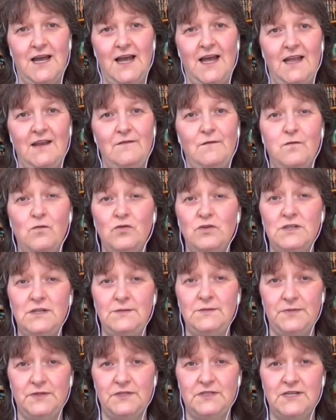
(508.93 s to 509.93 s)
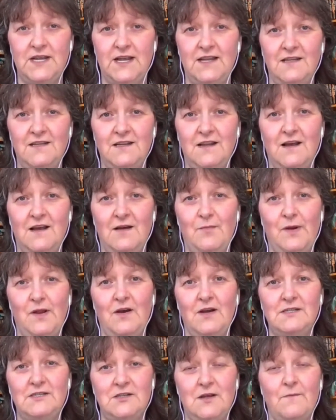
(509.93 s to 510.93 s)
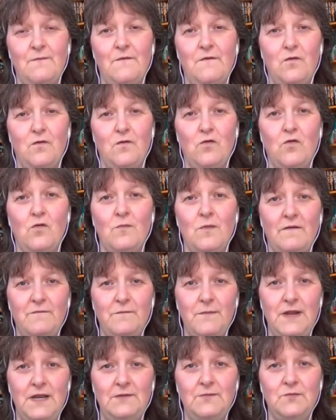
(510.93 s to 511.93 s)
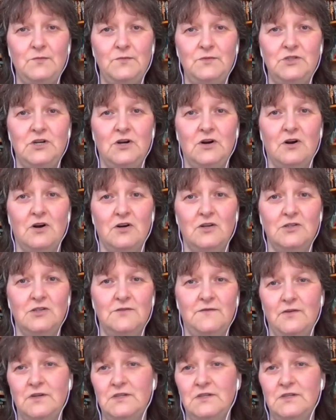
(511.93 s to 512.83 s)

And 40% apply some form of minimum charge,